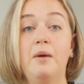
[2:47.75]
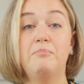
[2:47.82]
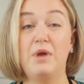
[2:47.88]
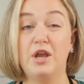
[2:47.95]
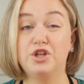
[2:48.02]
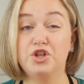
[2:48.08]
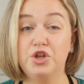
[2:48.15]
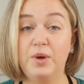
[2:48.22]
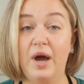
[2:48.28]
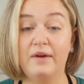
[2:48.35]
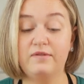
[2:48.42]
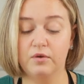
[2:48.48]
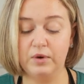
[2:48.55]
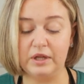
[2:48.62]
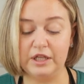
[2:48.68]
Make sure you
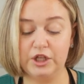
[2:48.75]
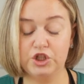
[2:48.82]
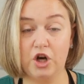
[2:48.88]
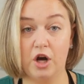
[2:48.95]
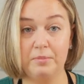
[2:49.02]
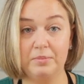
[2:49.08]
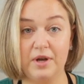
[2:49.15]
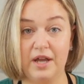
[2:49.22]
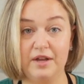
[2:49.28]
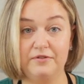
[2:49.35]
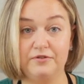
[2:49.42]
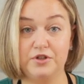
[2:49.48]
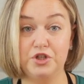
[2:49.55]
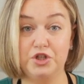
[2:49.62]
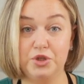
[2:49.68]
have a really sharp
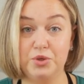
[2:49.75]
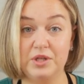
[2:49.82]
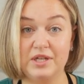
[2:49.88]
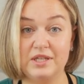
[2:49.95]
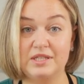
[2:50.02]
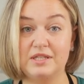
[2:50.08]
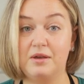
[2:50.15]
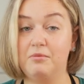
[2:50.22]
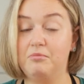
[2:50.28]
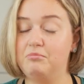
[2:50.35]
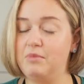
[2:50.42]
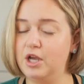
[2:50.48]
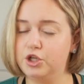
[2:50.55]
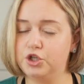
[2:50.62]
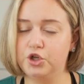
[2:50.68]
knife to do this.
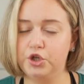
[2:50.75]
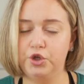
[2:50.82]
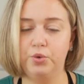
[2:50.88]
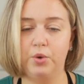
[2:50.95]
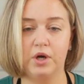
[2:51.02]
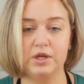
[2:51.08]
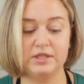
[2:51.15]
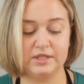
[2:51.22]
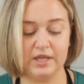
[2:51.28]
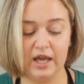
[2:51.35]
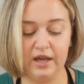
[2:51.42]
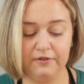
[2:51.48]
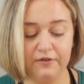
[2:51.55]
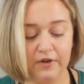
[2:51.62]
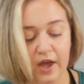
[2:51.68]
Make sure you are
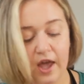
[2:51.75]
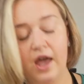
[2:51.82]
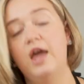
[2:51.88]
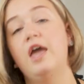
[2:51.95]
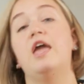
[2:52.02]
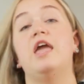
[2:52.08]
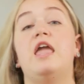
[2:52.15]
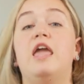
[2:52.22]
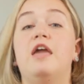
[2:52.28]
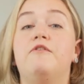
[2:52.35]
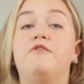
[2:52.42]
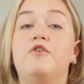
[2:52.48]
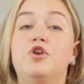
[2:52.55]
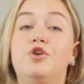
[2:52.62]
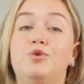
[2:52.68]
safe.
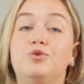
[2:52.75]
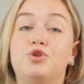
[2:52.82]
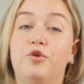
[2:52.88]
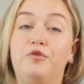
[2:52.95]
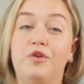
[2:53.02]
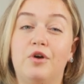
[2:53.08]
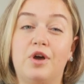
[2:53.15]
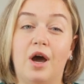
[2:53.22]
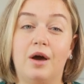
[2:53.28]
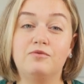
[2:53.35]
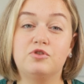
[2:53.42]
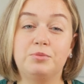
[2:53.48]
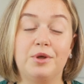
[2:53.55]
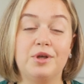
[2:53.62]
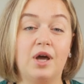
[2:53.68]
If you don't feel
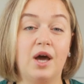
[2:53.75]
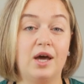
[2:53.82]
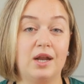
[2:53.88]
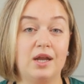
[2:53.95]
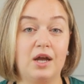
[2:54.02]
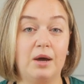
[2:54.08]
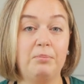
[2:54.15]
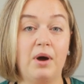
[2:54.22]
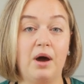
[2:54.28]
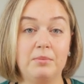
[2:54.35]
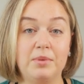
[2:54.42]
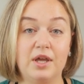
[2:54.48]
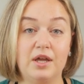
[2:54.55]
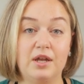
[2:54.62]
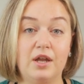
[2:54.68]
comfortable cutting a
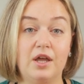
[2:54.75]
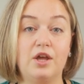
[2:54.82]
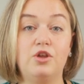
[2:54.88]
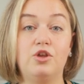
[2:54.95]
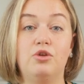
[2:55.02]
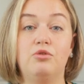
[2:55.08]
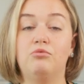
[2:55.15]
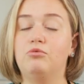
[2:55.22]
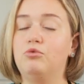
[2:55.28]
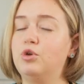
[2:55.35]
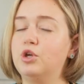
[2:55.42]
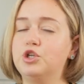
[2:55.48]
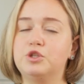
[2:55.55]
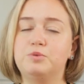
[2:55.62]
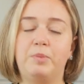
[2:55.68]
pumpkin, you
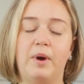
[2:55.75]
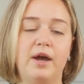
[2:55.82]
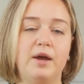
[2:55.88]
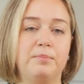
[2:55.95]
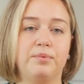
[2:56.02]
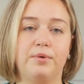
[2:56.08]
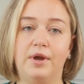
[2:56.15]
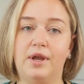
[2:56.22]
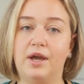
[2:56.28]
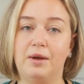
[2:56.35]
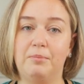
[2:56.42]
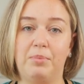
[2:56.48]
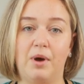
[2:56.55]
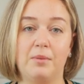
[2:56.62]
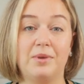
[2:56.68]
can just buy a
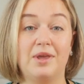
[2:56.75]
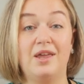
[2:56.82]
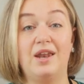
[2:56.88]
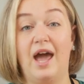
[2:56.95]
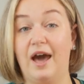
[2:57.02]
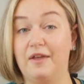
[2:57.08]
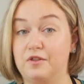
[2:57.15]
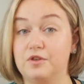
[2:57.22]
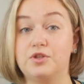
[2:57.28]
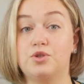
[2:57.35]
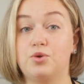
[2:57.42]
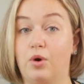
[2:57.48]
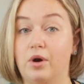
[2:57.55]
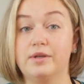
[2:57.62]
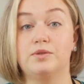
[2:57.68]
pre-cut pumpkin at the
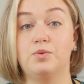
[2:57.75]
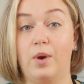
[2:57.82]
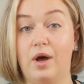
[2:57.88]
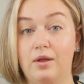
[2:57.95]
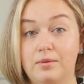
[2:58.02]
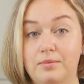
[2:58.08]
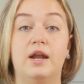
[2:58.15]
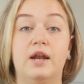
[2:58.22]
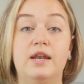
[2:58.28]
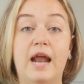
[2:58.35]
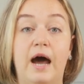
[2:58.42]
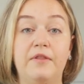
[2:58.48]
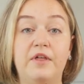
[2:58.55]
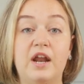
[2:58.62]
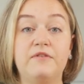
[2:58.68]
store as well.
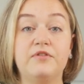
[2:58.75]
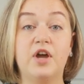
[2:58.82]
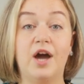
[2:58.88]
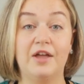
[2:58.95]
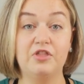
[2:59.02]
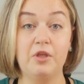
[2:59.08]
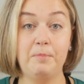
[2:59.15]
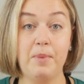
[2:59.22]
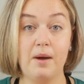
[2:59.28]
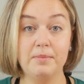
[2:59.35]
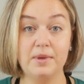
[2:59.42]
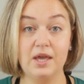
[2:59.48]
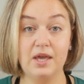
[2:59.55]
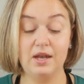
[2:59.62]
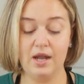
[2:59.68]
Now that I've cut the
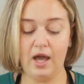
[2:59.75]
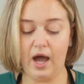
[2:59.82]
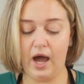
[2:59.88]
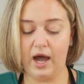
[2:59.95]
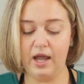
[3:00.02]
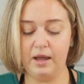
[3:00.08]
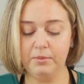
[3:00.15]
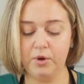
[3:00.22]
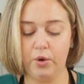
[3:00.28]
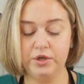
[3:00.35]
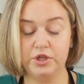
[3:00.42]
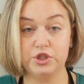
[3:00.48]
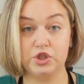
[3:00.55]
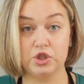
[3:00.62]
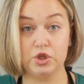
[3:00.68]
pumpkin, I am going
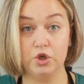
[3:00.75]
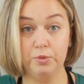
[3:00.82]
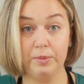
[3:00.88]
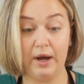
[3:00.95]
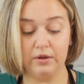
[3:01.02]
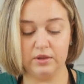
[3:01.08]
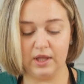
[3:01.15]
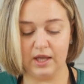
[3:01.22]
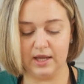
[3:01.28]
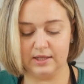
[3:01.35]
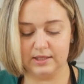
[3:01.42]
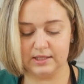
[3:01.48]
to scoop out the